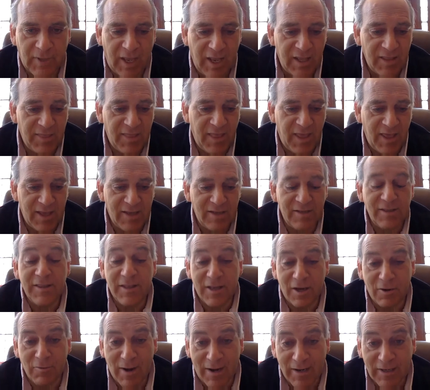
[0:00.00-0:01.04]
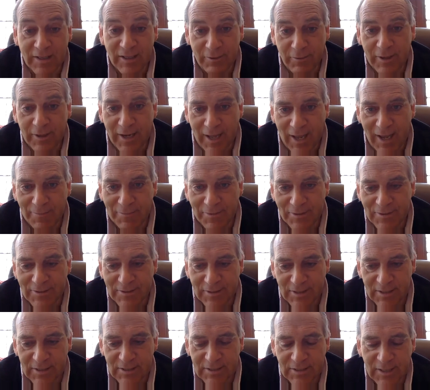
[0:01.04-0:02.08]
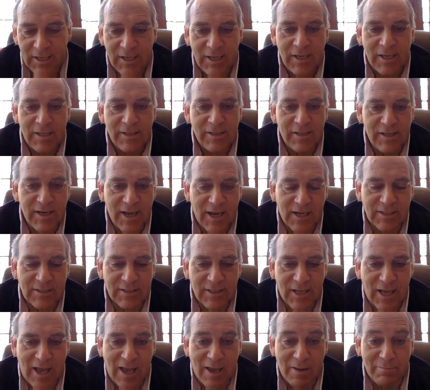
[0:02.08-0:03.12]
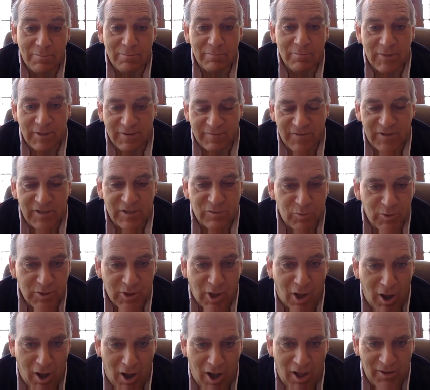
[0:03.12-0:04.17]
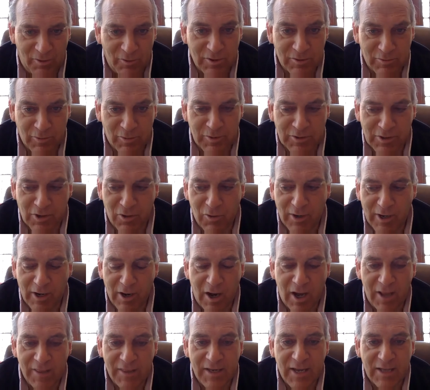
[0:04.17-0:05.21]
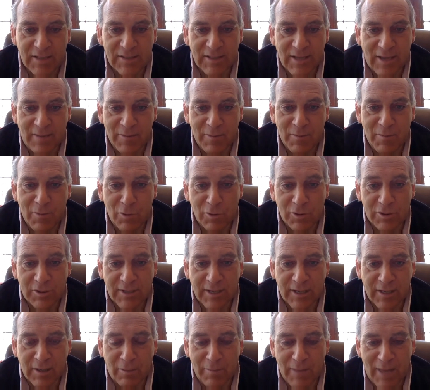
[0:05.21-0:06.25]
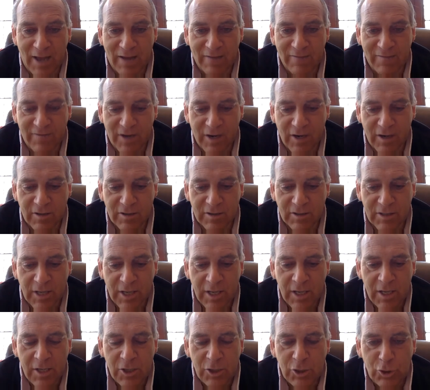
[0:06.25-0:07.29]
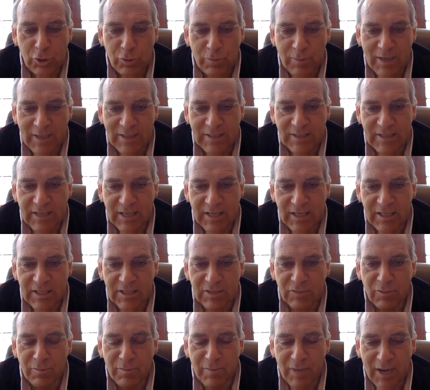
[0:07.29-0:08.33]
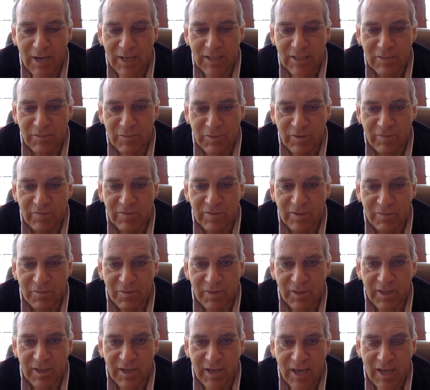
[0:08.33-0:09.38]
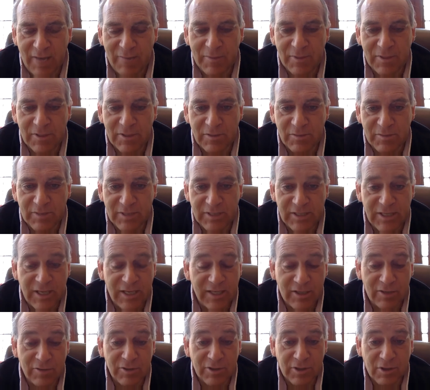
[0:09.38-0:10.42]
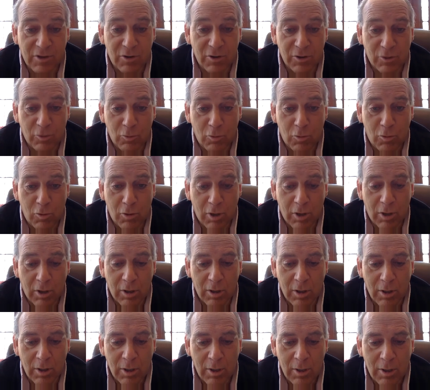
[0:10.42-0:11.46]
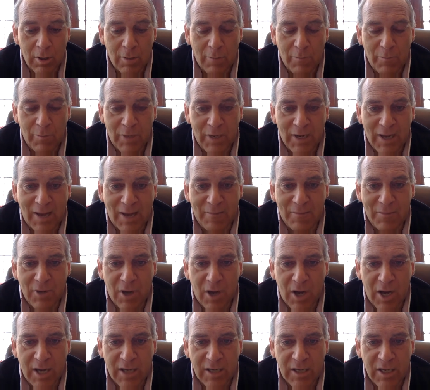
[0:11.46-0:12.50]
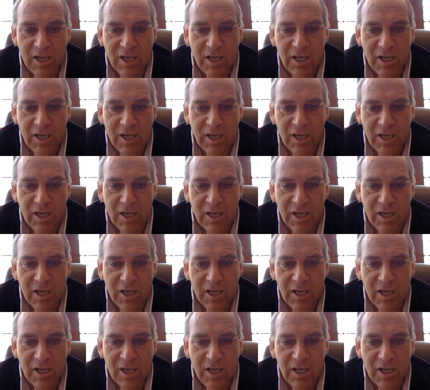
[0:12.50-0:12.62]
And then theoretically what happens is the next time, if this was all that was going on, the next time the motorcycle backfires, you might say, this reminds me of something that happened to me 10 years ago in a war, but I'm not